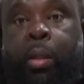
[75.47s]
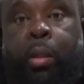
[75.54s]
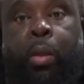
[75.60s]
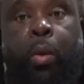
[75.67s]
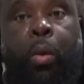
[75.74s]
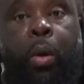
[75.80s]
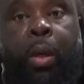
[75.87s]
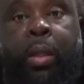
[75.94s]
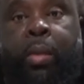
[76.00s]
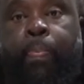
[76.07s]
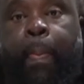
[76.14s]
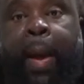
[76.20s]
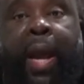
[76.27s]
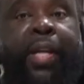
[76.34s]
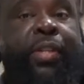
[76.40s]
doing
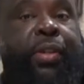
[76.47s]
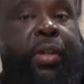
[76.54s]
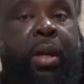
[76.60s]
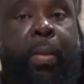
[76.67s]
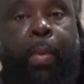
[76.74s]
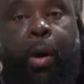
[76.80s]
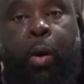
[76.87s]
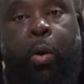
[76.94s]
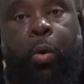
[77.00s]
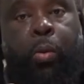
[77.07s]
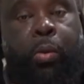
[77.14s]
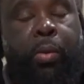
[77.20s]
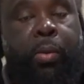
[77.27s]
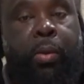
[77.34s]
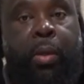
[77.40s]
major
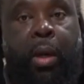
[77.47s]
demos,